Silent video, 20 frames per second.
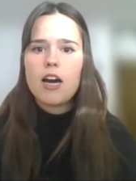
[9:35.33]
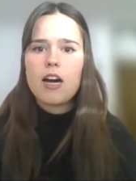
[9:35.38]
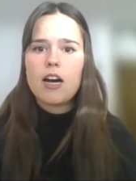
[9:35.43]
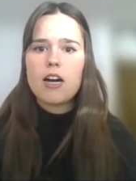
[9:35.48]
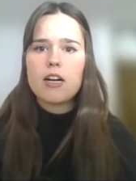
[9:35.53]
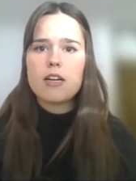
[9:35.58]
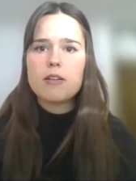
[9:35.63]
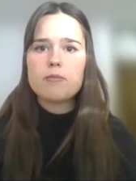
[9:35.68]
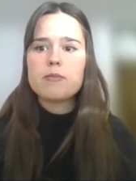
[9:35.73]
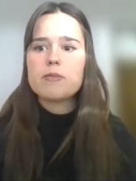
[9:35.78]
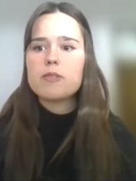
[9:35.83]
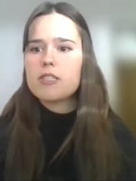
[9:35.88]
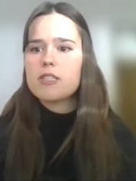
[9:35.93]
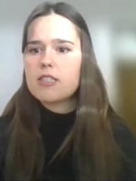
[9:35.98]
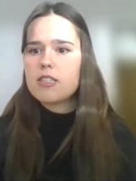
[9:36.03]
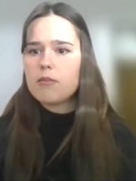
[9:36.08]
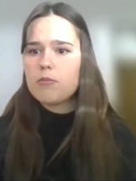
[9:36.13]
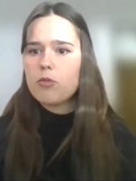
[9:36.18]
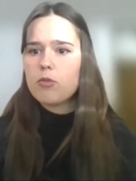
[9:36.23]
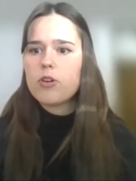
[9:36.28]

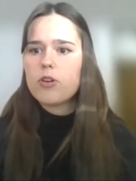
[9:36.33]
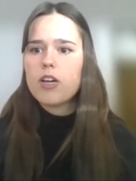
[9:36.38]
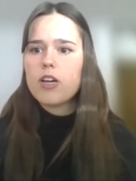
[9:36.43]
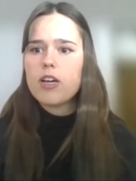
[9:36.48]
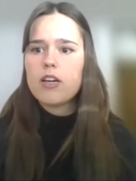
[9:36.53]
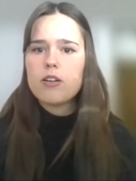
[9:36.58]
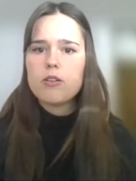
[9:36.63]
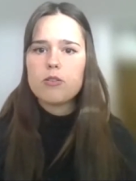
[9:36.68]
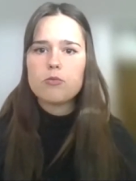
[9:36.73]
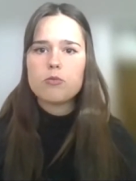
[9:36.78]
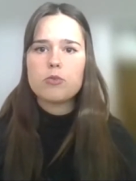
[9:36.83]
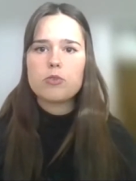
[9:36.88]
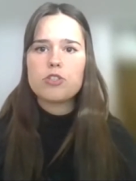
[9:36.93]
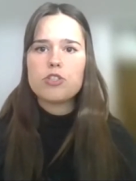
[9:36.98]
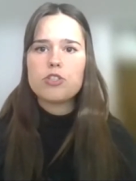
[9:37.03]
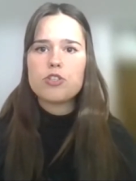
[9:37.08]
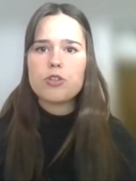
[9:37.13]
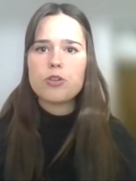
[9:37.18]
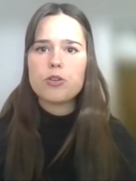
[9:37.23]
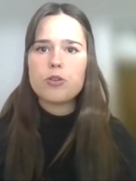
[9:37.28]
Simona,
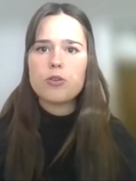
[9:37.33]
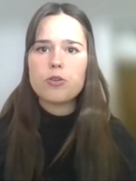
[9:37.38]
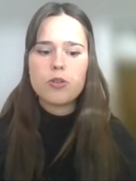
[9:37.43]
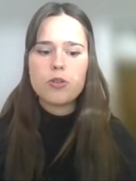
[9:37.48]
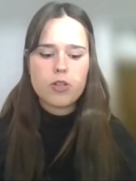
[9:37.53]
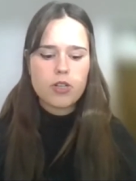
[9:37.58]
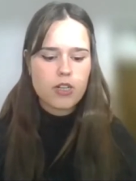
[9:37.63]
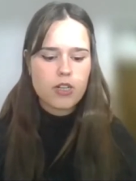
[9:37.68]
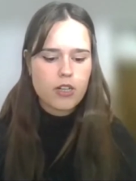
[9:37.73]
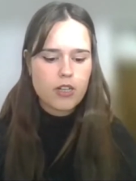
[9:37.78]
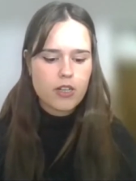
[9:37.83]
would you